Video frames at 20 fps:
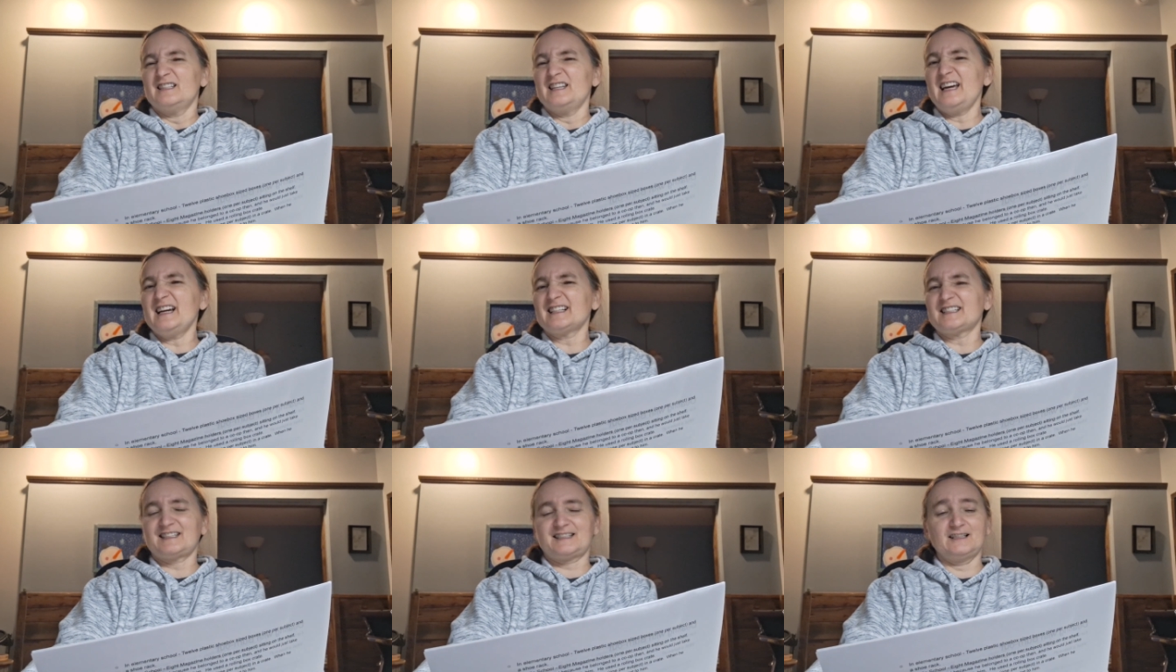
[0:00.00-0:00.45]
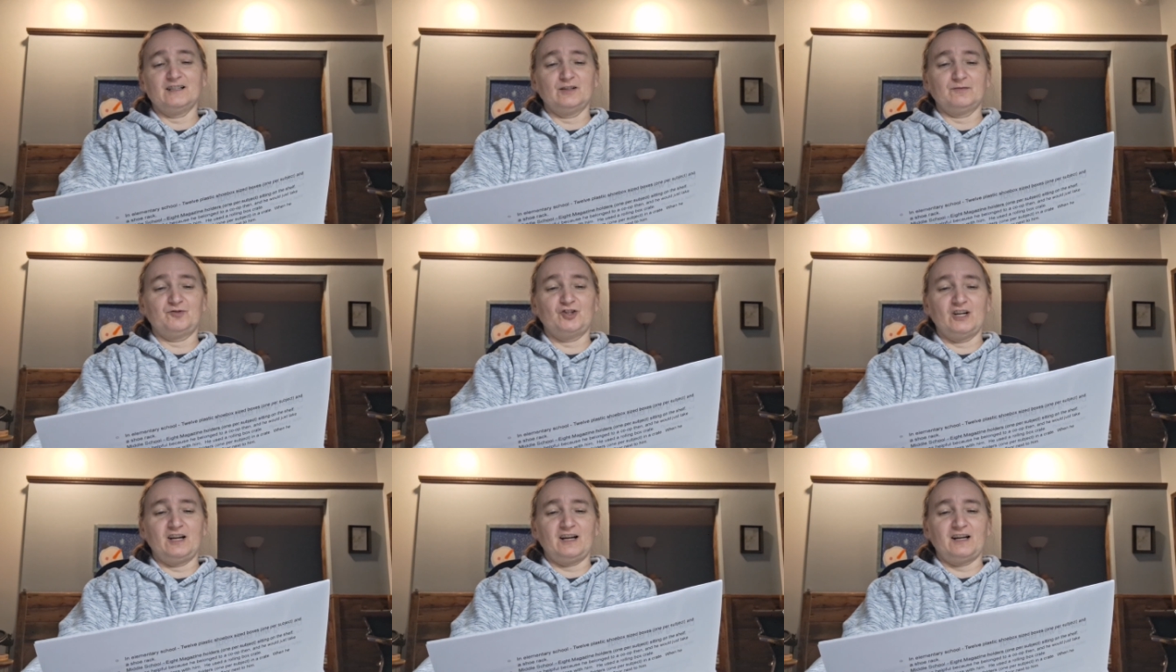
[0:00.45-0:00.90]
Next
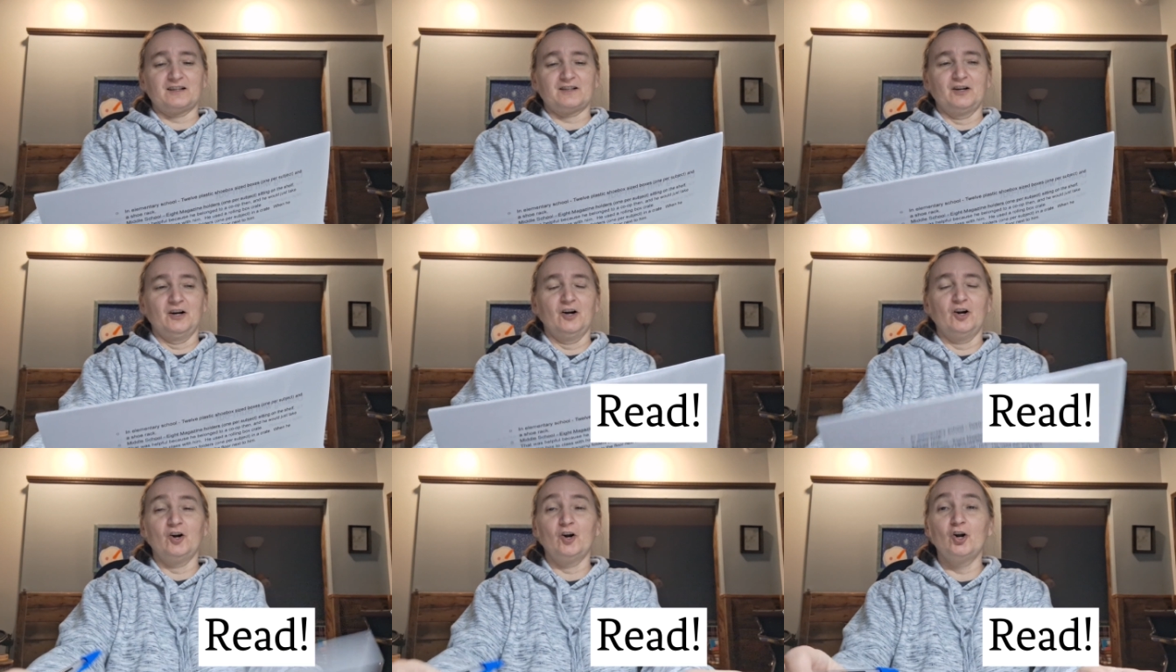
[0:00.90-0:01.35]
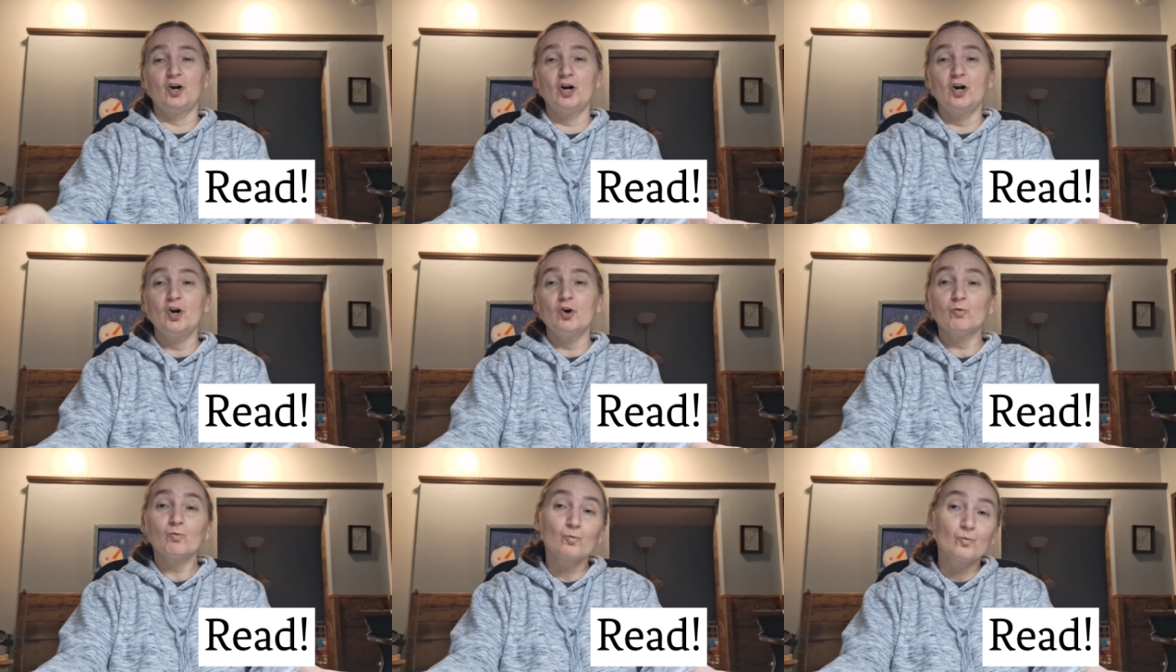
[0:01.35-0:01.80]
subject.
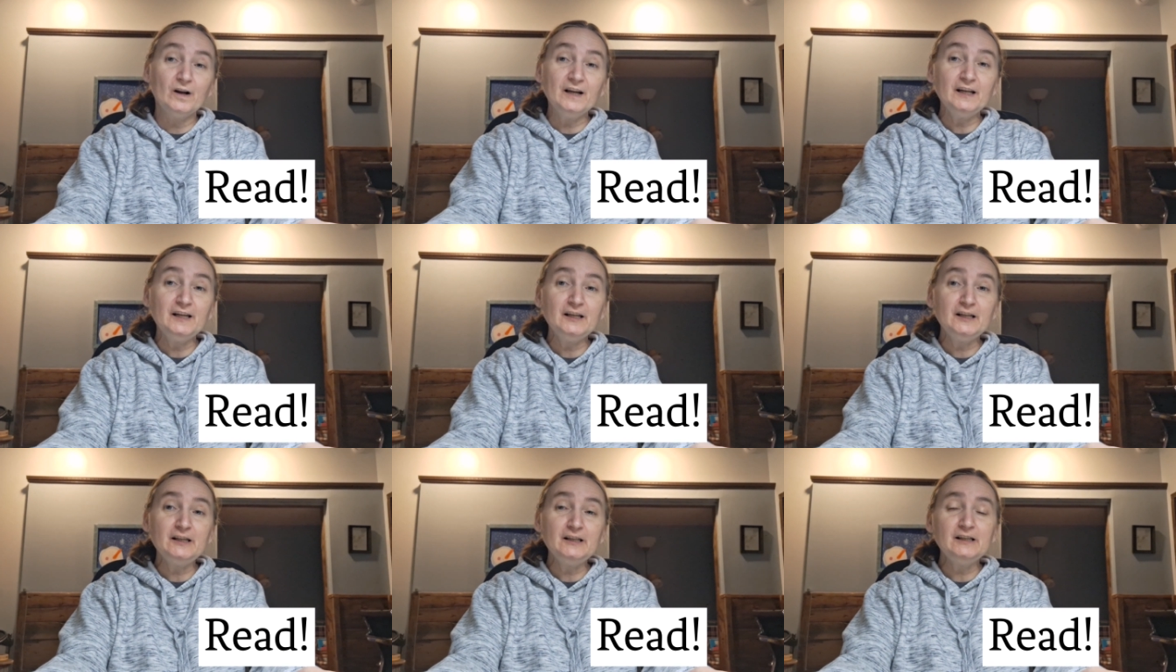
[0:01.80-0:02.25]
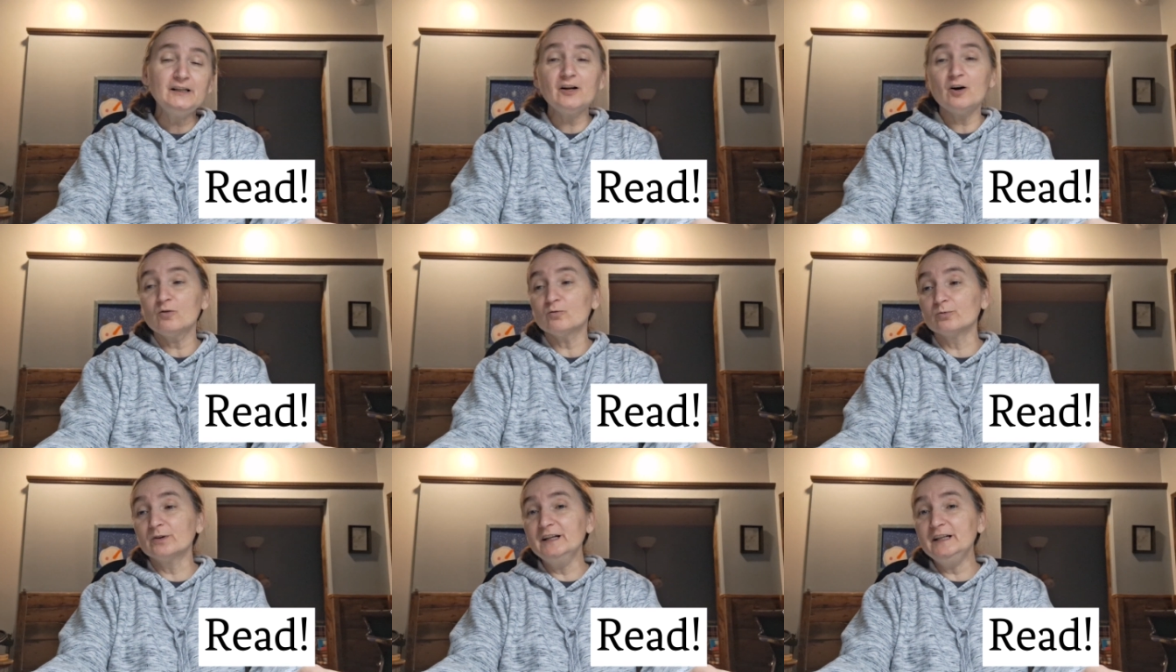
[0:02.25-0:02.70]

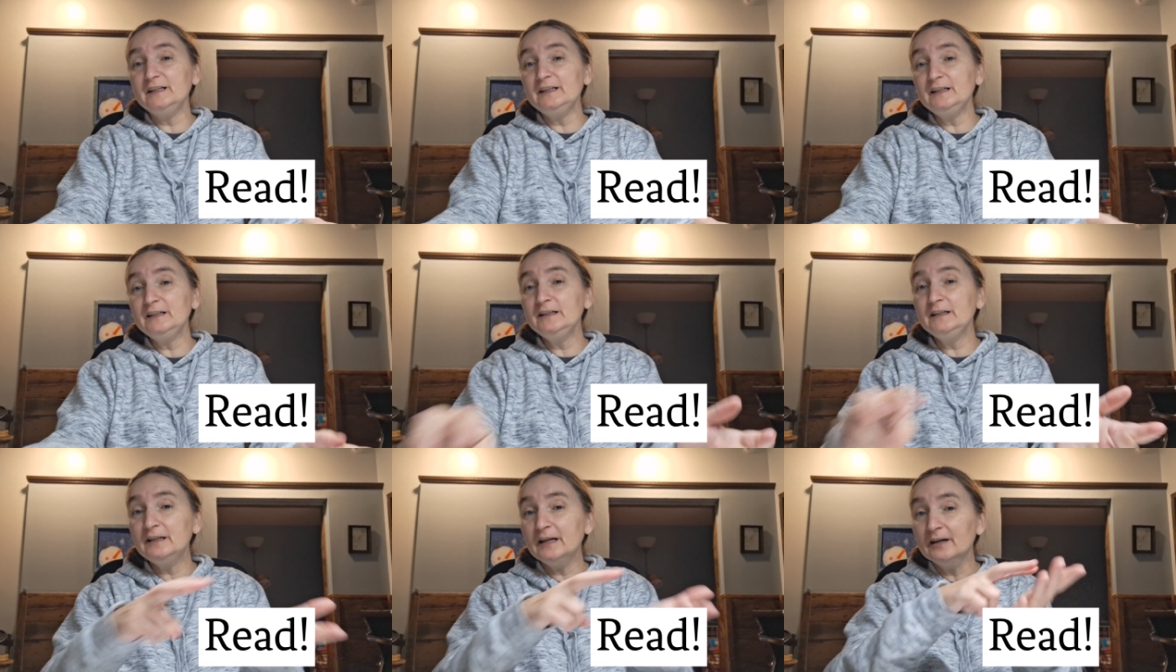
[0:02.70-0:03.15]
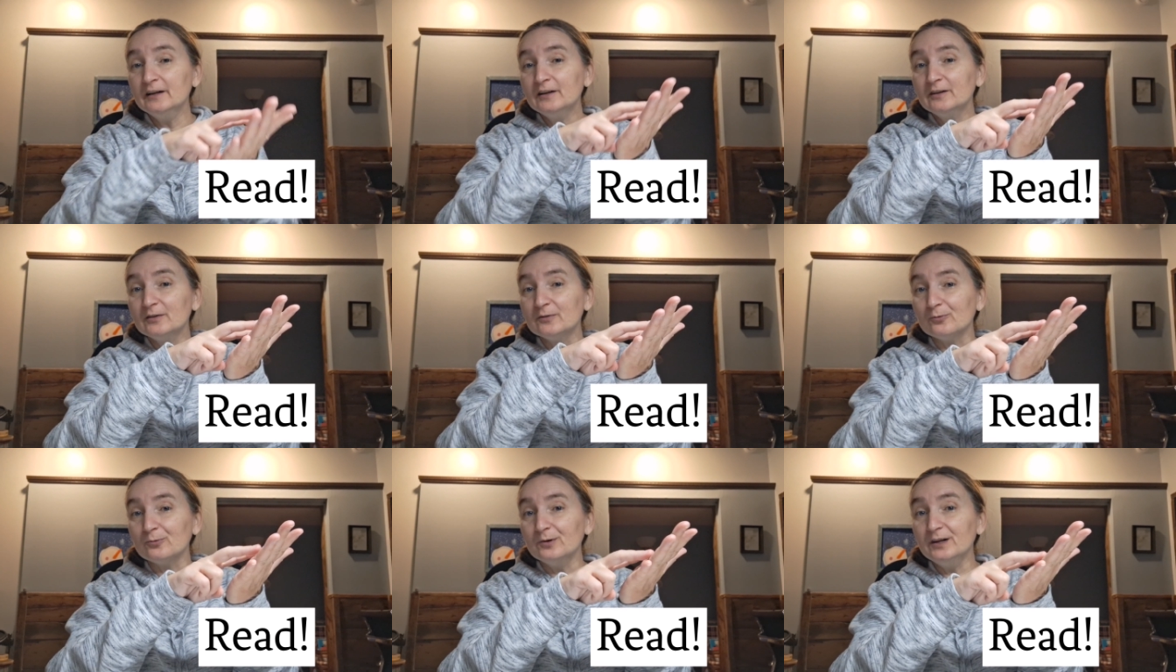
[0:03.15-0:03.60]
Read, read,
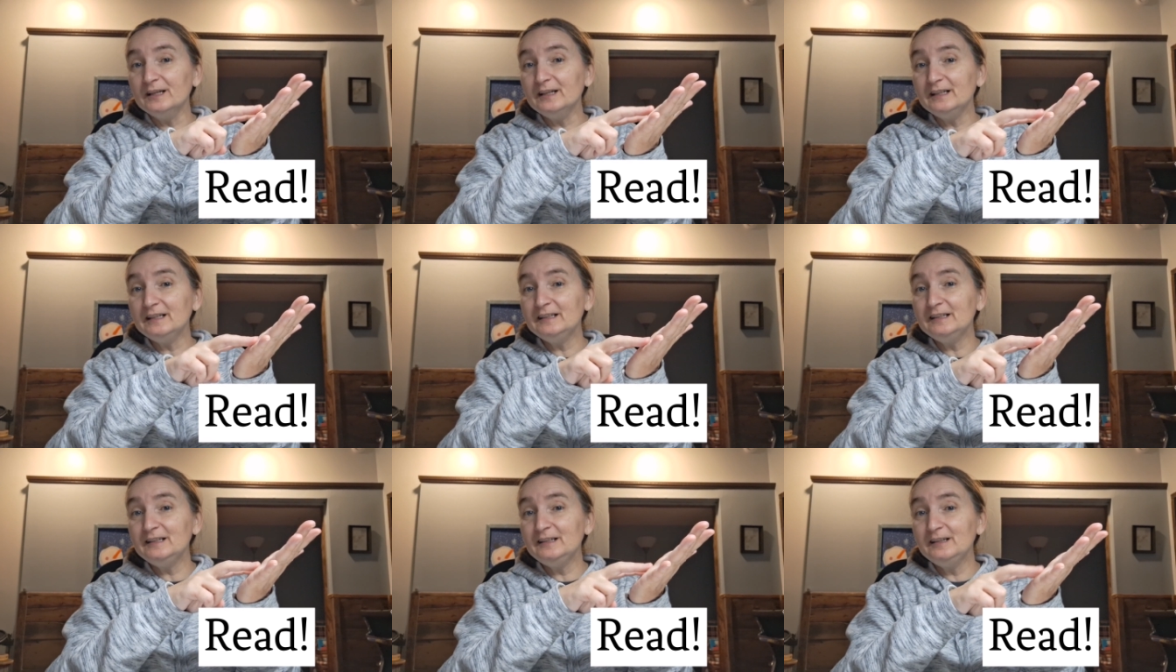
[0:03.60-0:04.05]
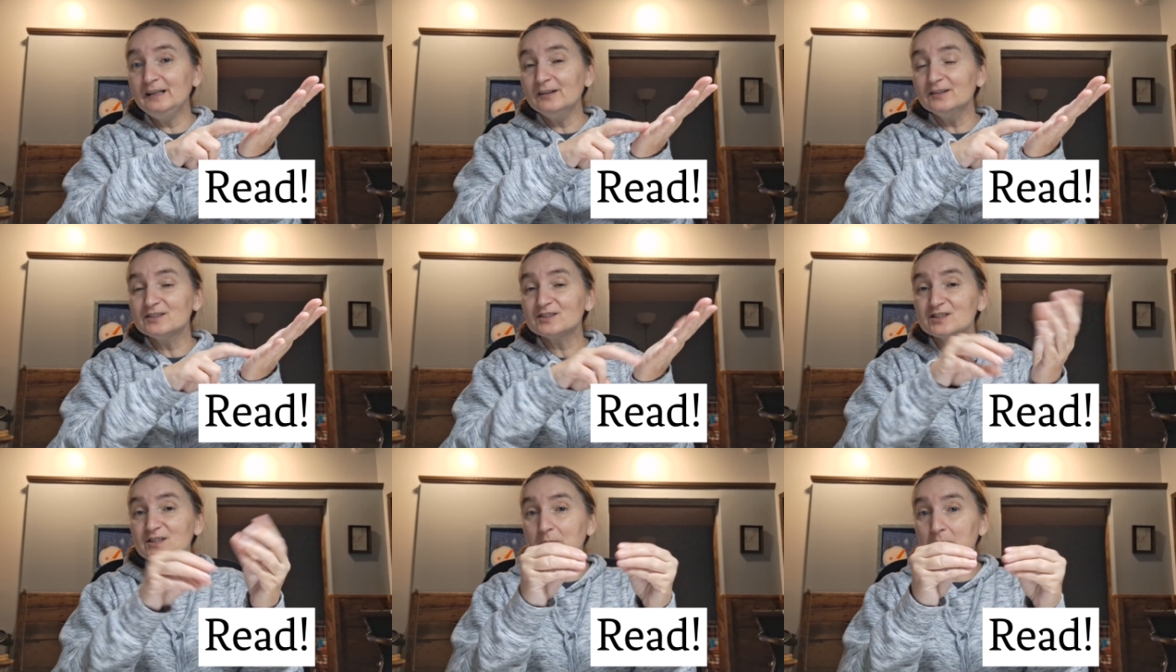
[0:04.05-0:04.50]

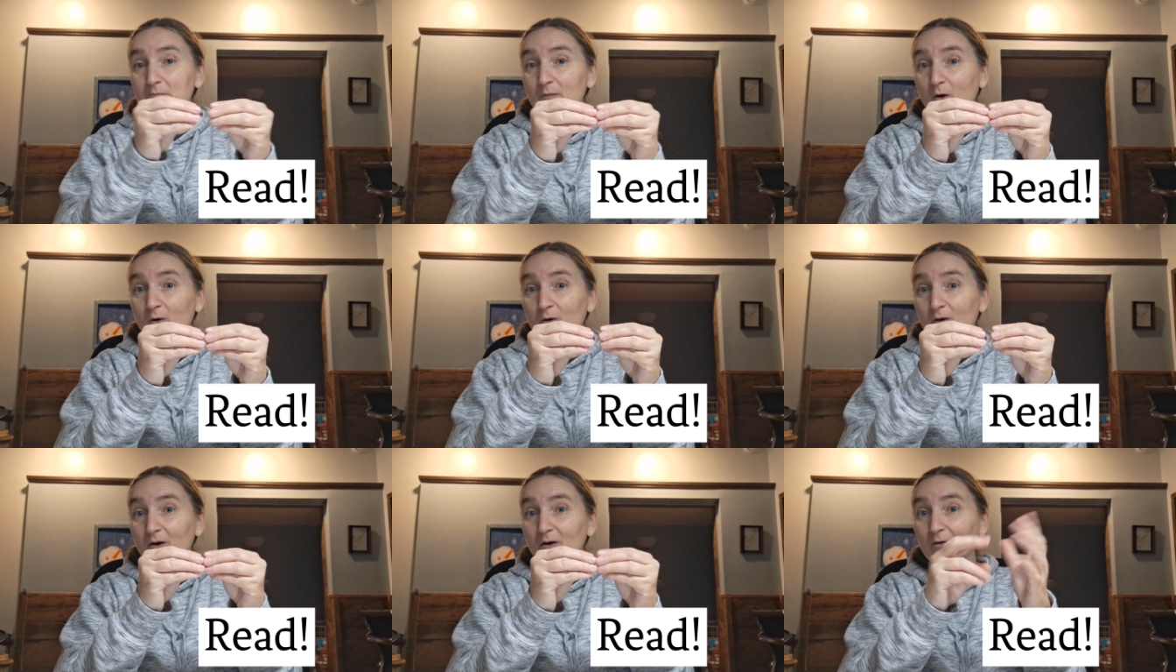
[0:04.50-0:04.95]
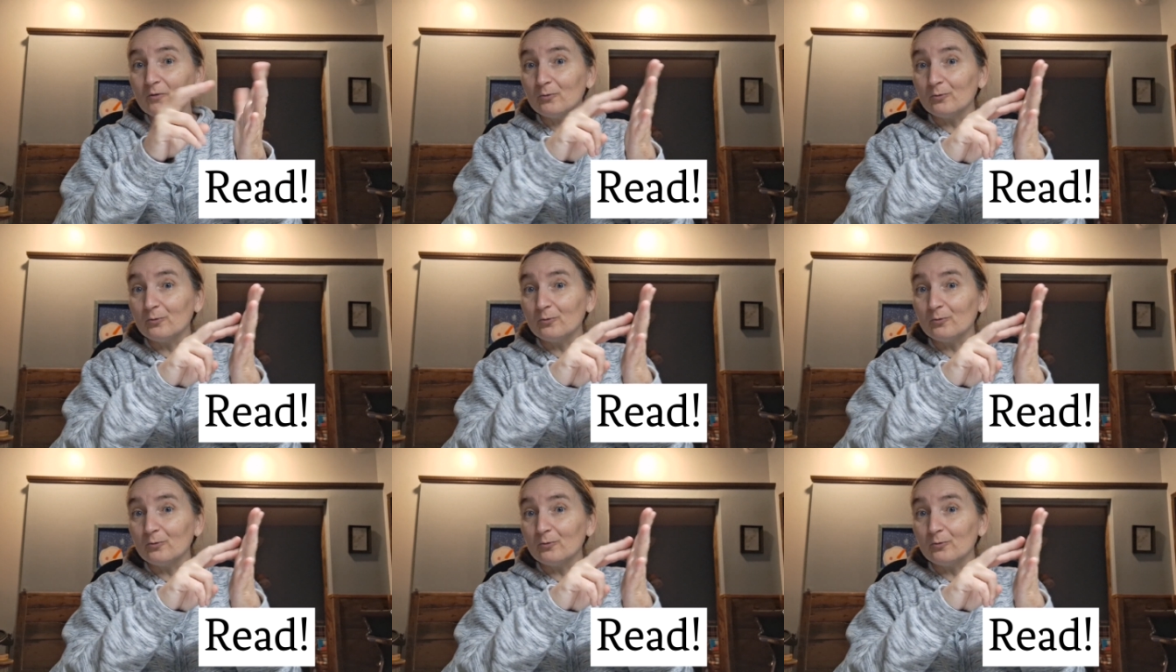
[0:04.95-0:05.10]
read some more.